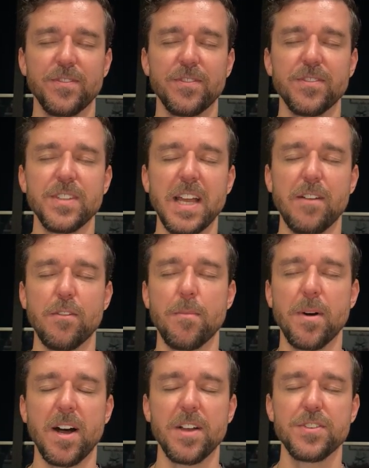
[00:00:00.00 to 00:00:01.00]
to have a
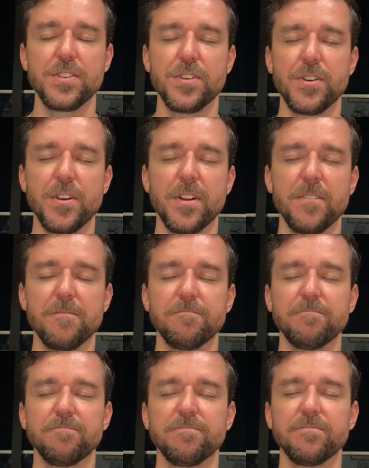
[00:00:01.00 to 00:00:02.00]
posture
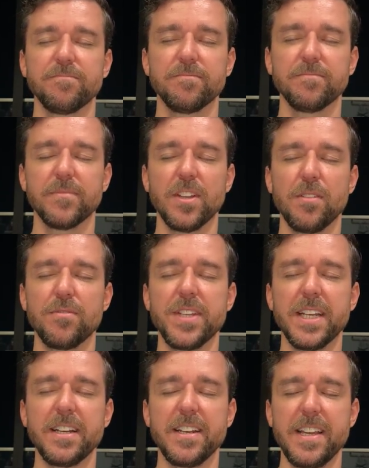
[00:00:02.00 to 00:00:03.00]
of
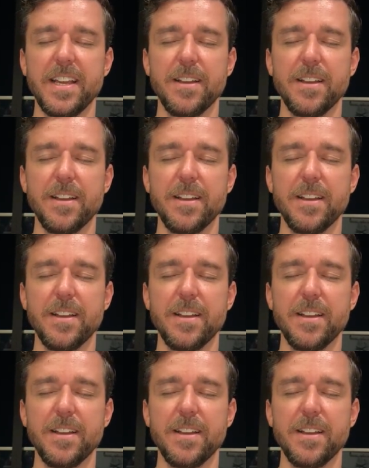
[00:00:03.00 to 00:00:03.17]
dignity.